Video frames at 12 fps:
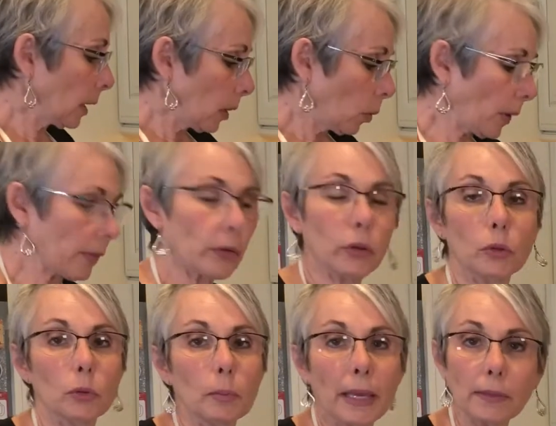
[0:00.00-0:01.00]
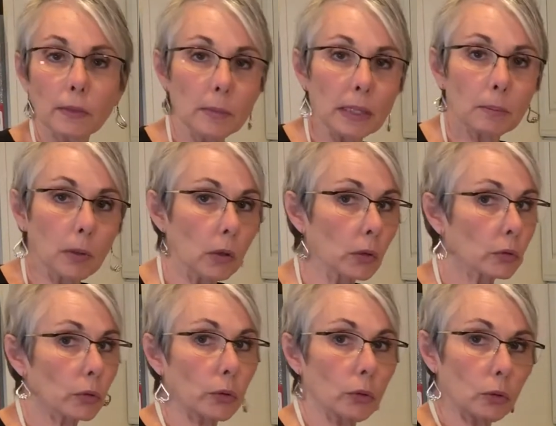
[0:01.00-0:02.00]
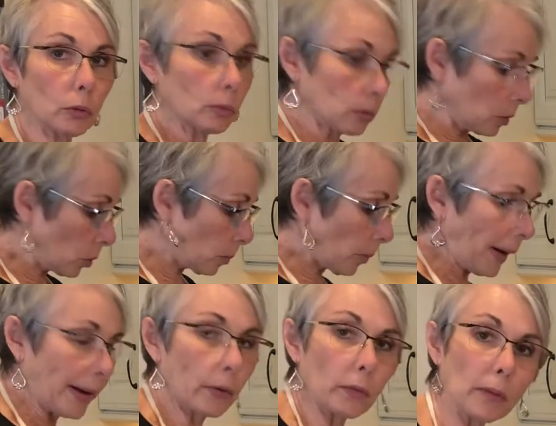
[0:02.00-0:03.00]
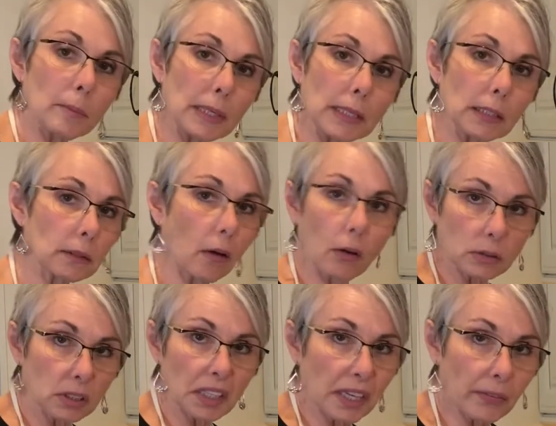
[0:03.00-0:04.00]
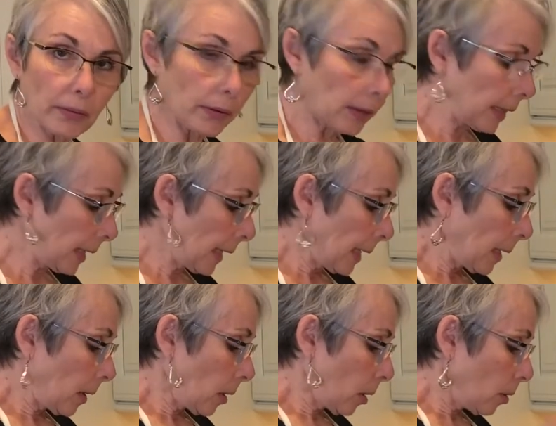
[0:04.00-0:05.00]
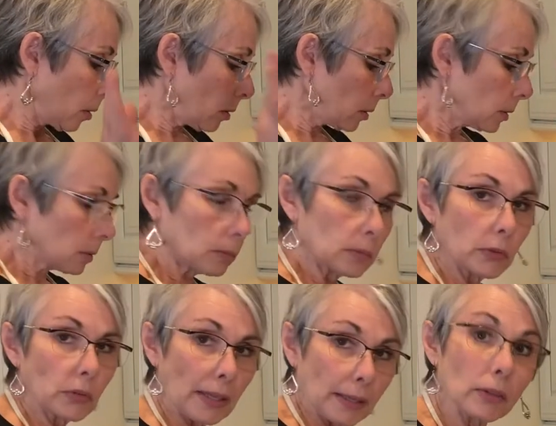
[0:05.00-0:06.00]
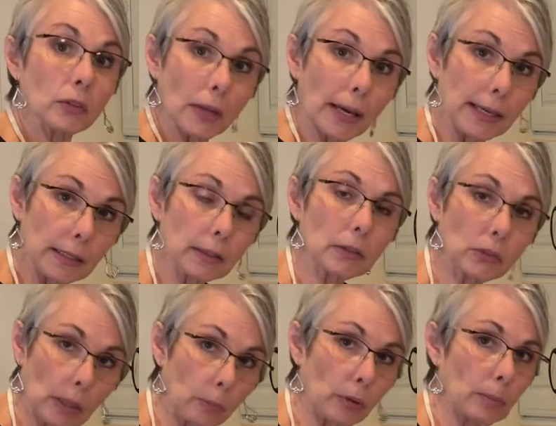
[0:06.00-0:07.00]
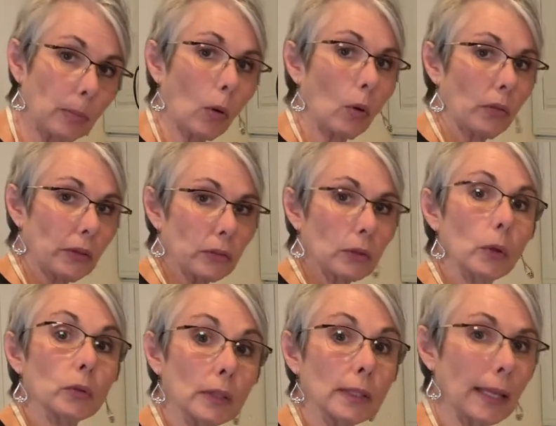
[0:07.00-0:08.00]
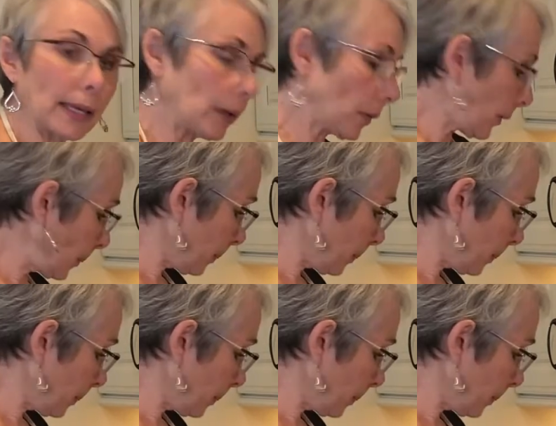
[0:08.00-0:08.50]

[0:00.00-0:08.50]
whether you make the meatballs or you brown the meat all together, set it aside in a separate bowl. This goes in later.